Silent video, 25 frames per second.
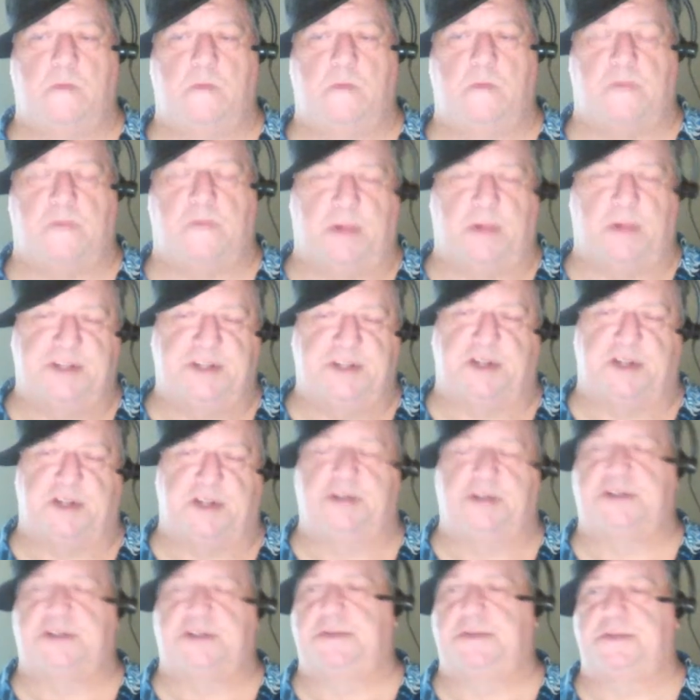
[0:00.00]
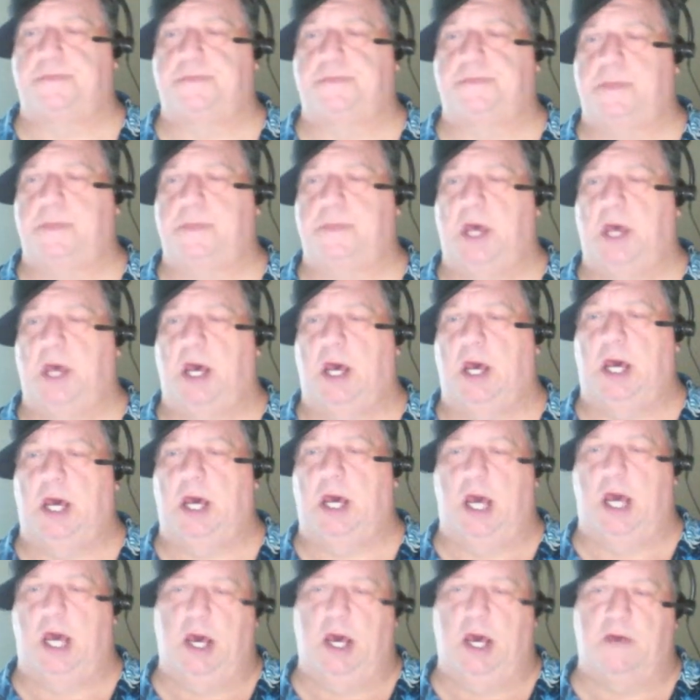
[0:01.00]
For instance,
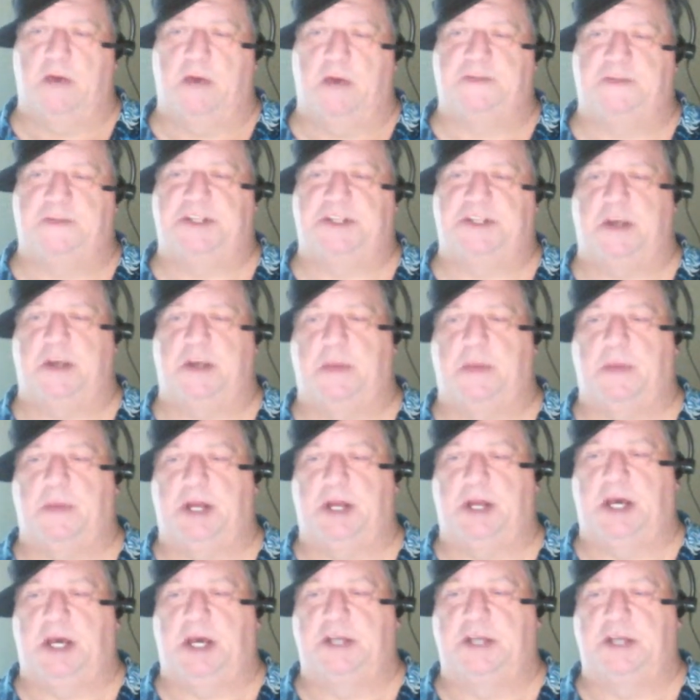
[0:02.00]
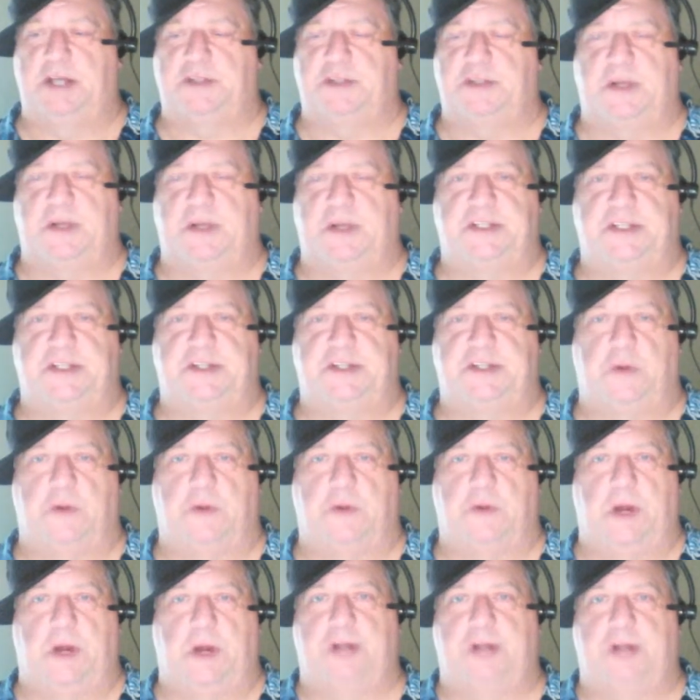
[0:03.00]
if somebody swings a
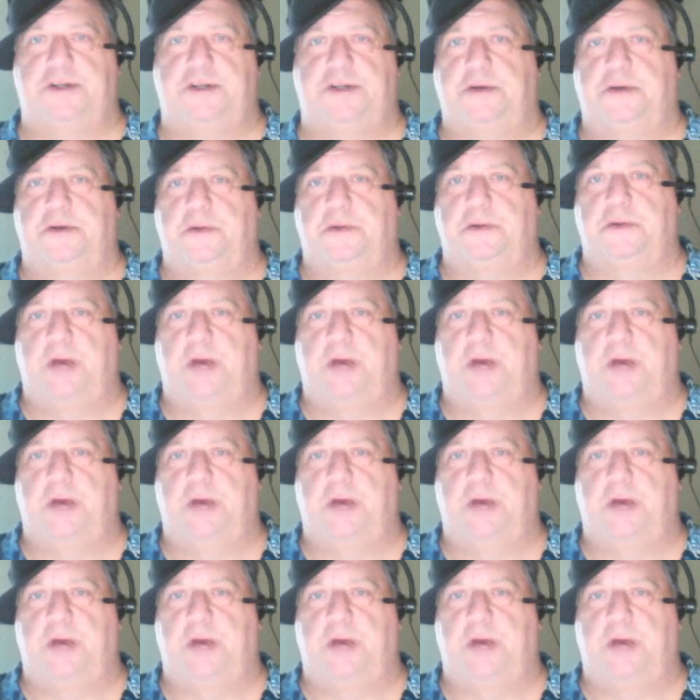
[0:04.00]
sword at you